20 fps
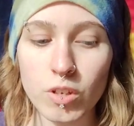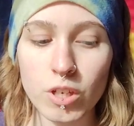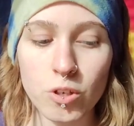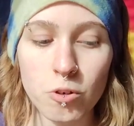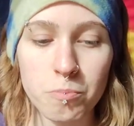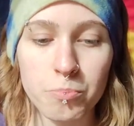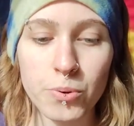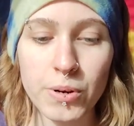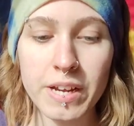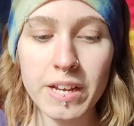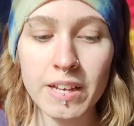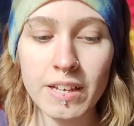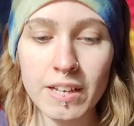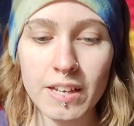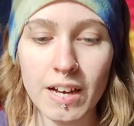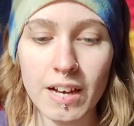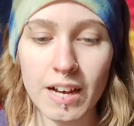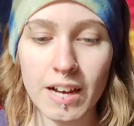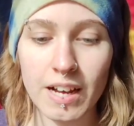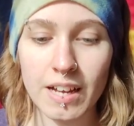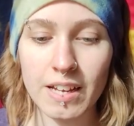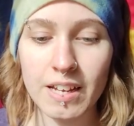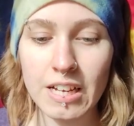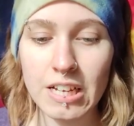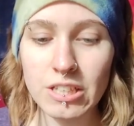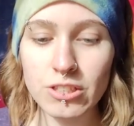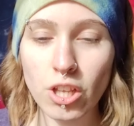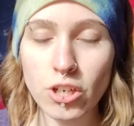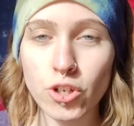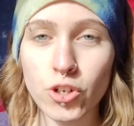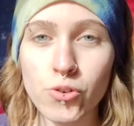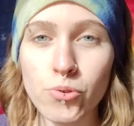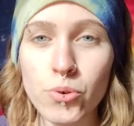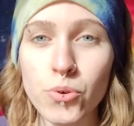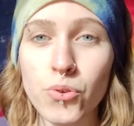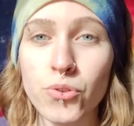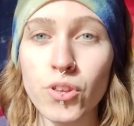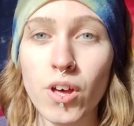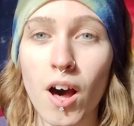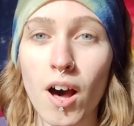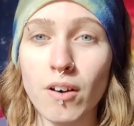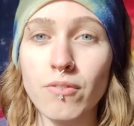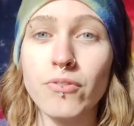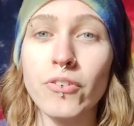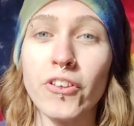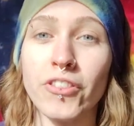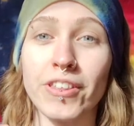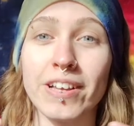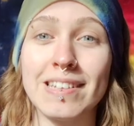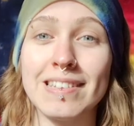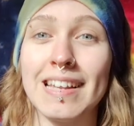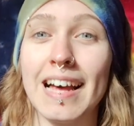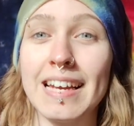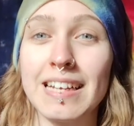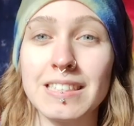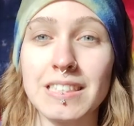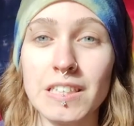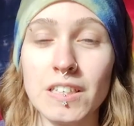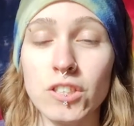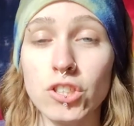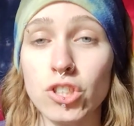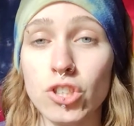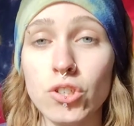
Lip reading: You bring the truth of the light